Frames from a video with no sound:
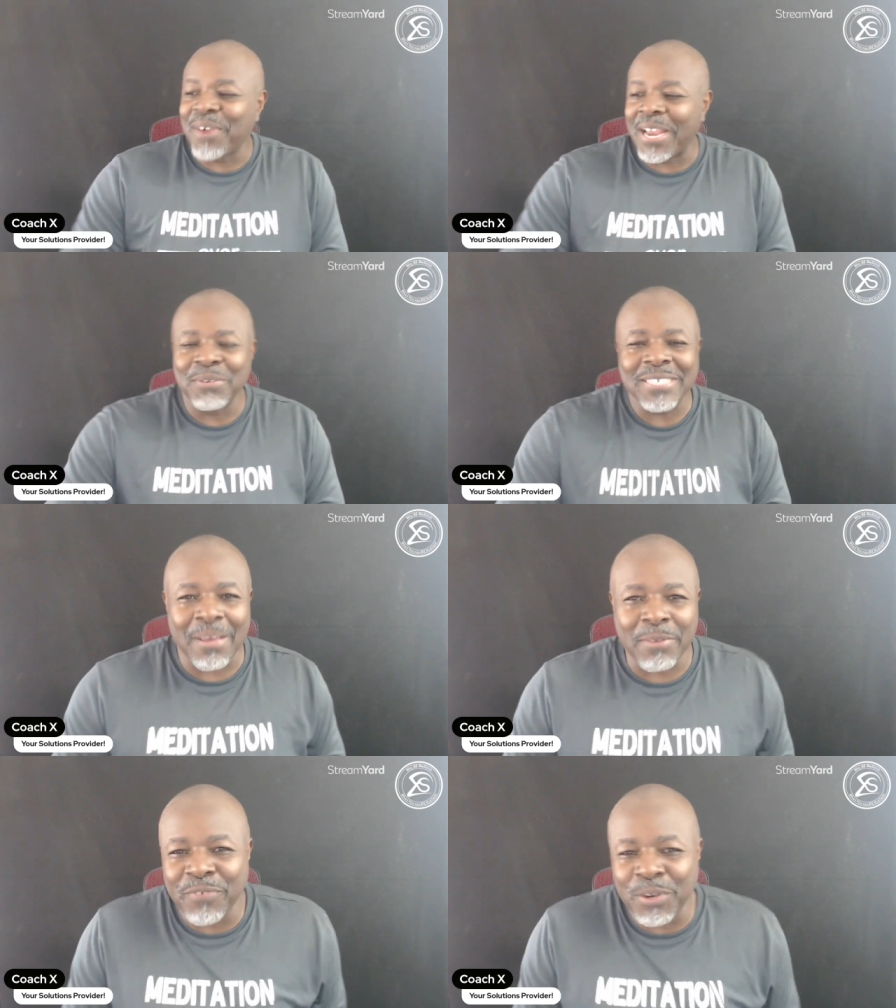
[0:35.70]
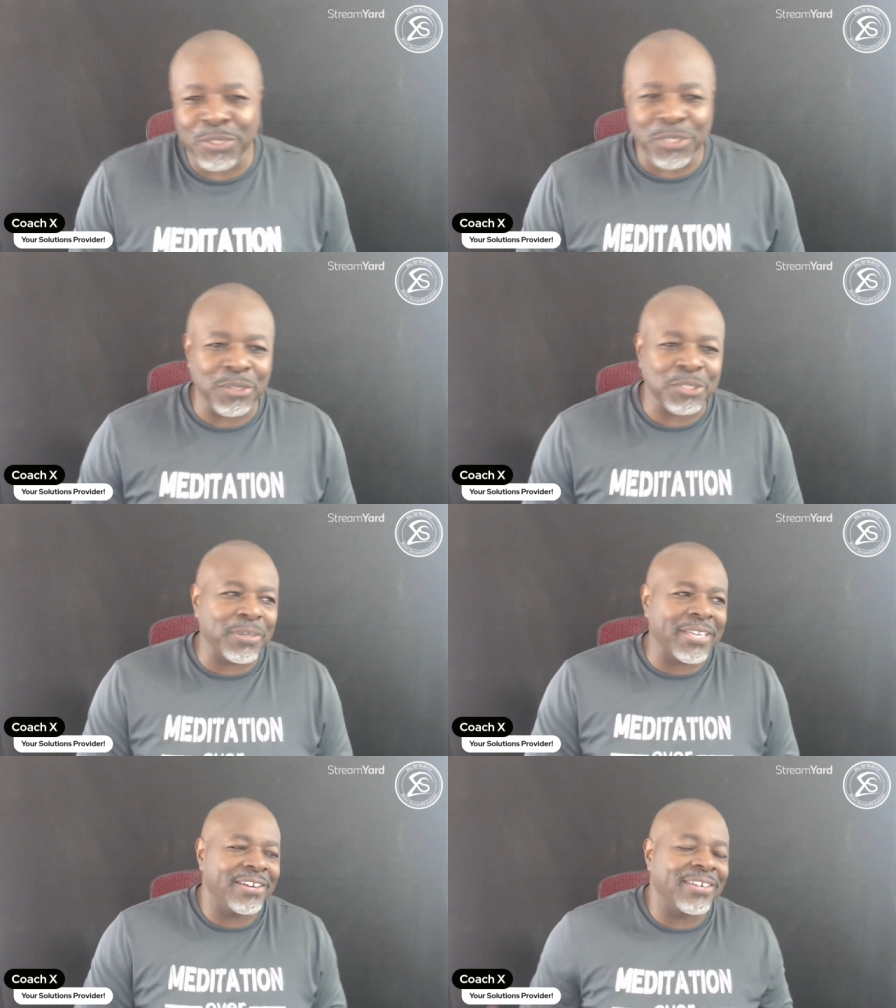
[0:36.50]
right, what's happening, folks? Yours
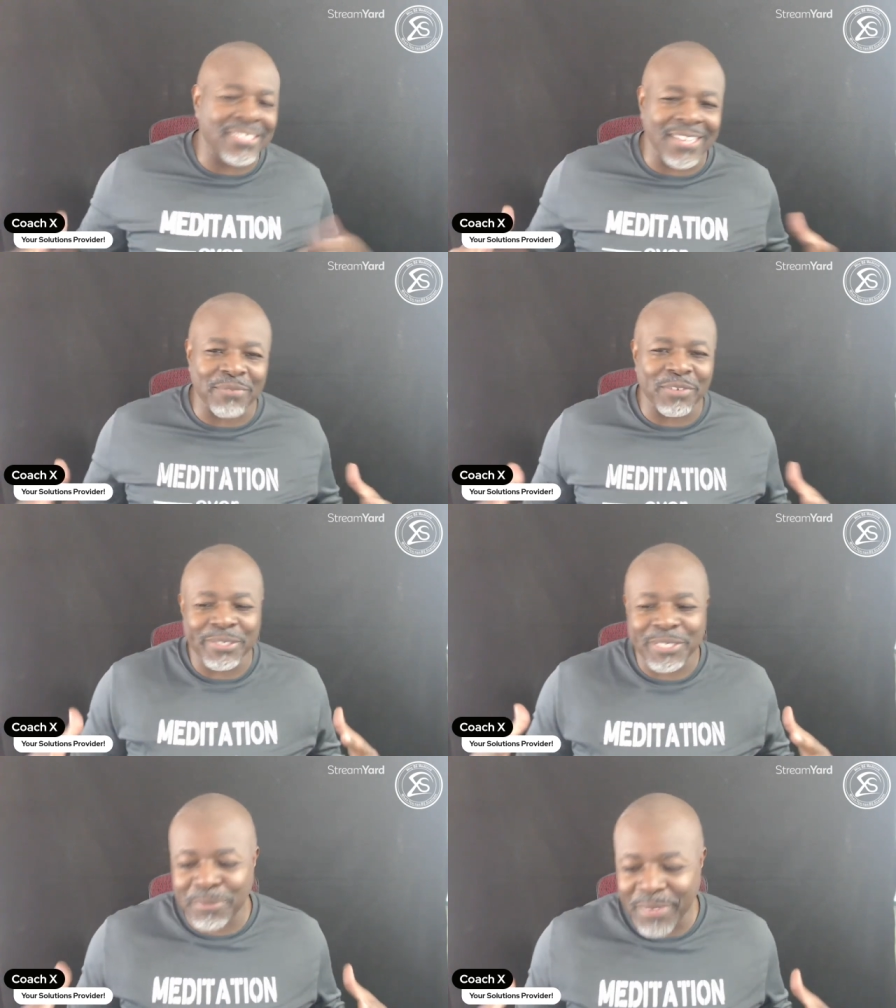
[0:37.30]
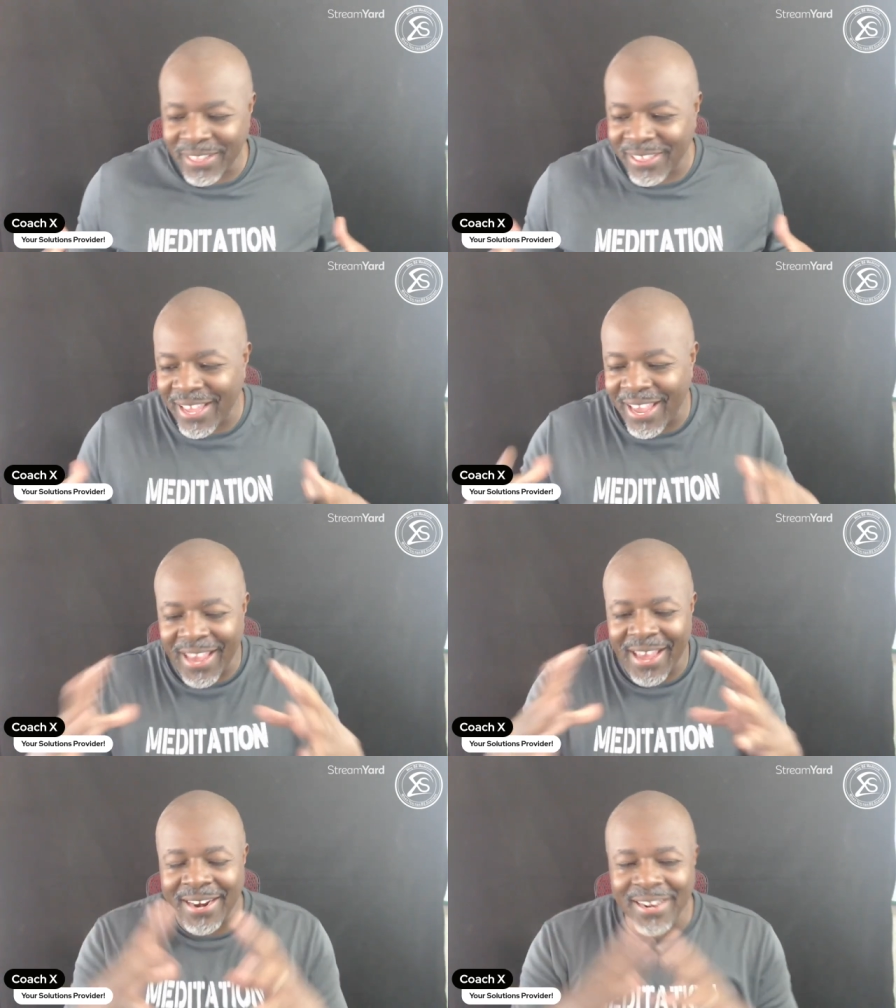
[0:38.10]
truly here, Xavier Smith,
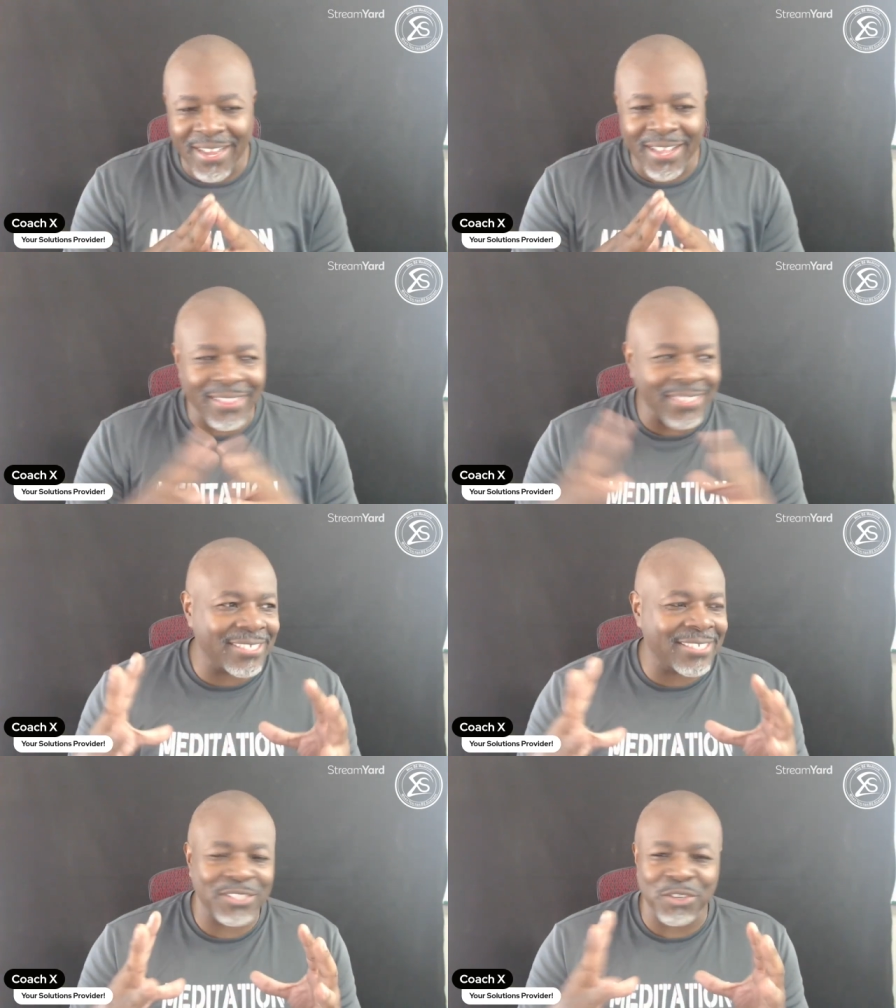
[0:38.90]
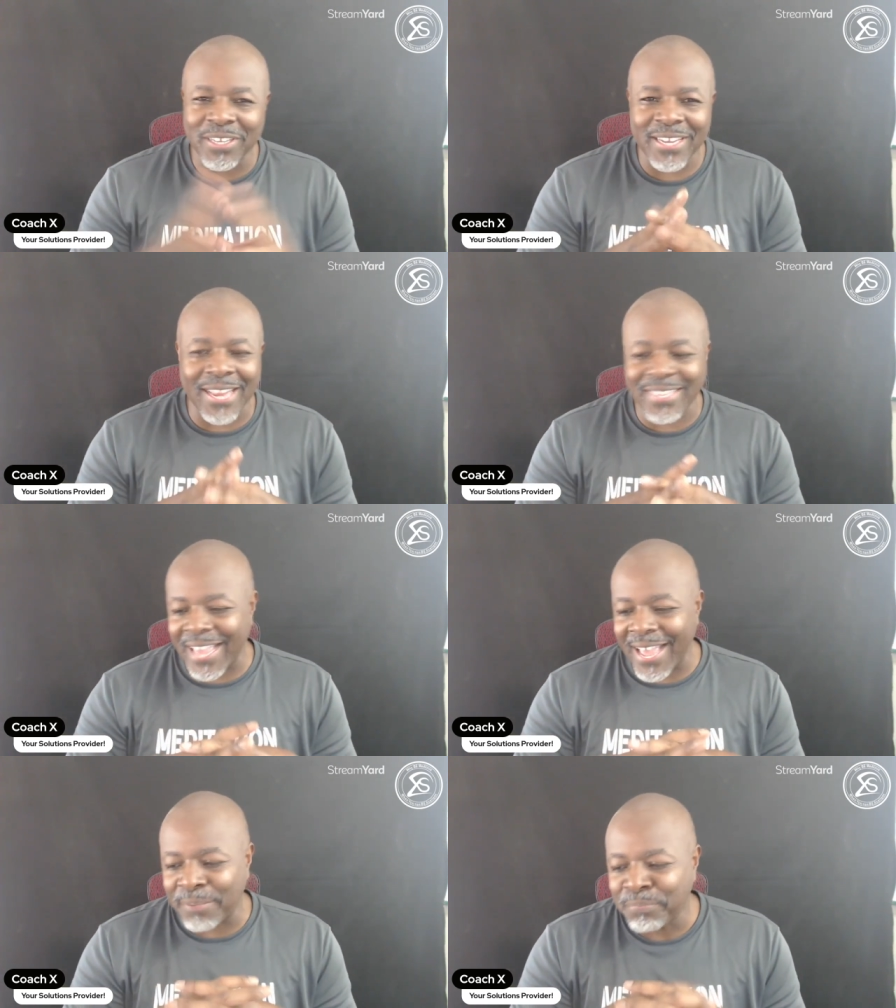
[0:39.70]
and uh, this you're looking at the
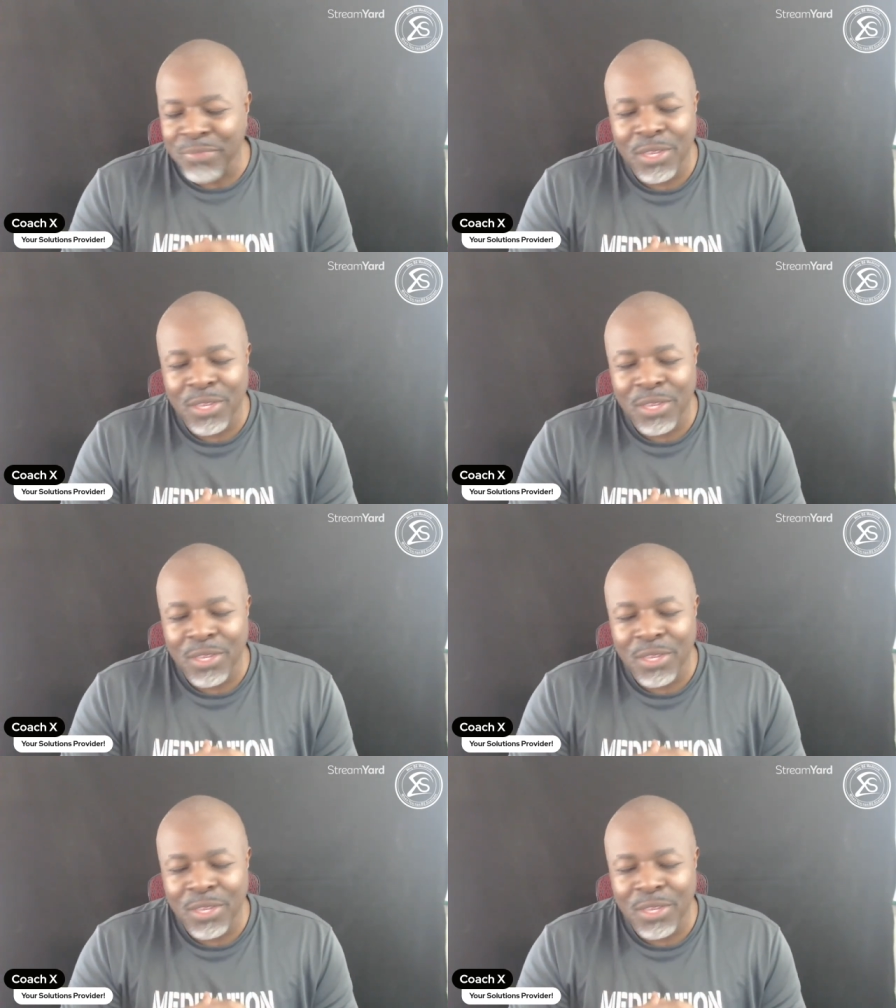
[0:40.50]
guy